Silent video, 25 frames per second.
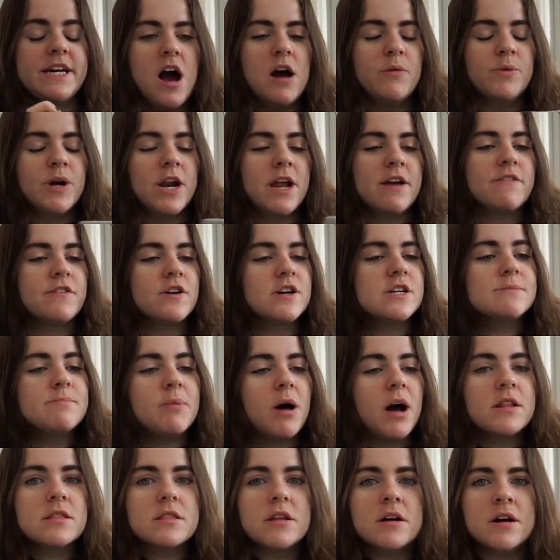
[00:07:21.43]
When I first
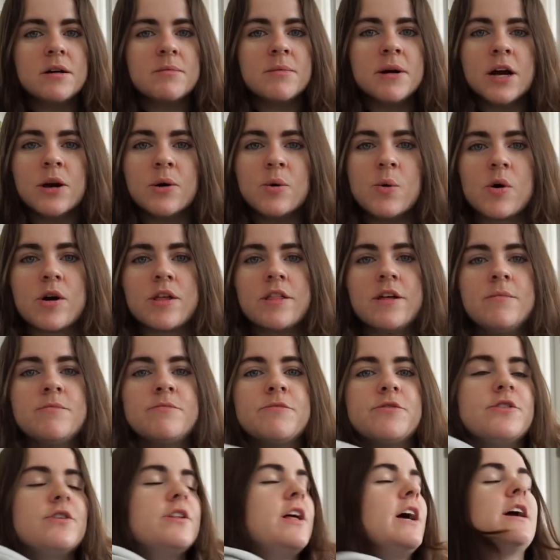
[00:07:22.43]
bought them, I wore them
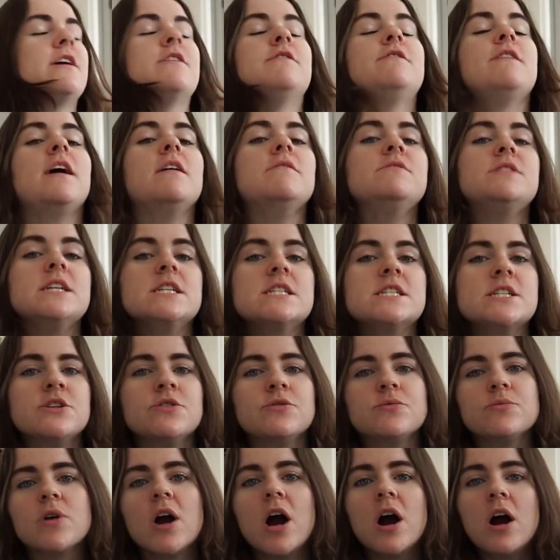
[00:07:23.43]
for like 5 days in
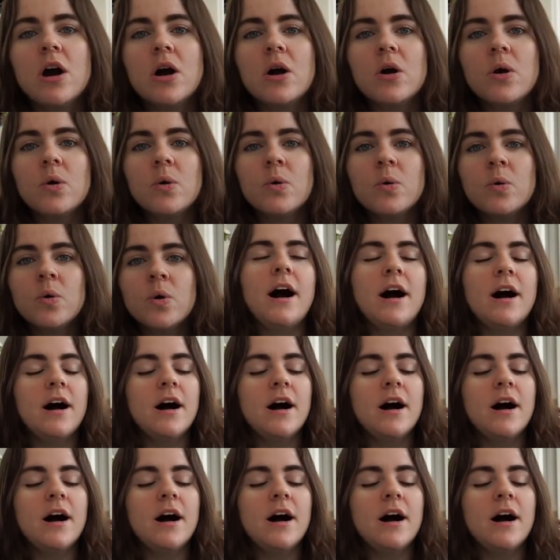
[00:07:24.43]
a row.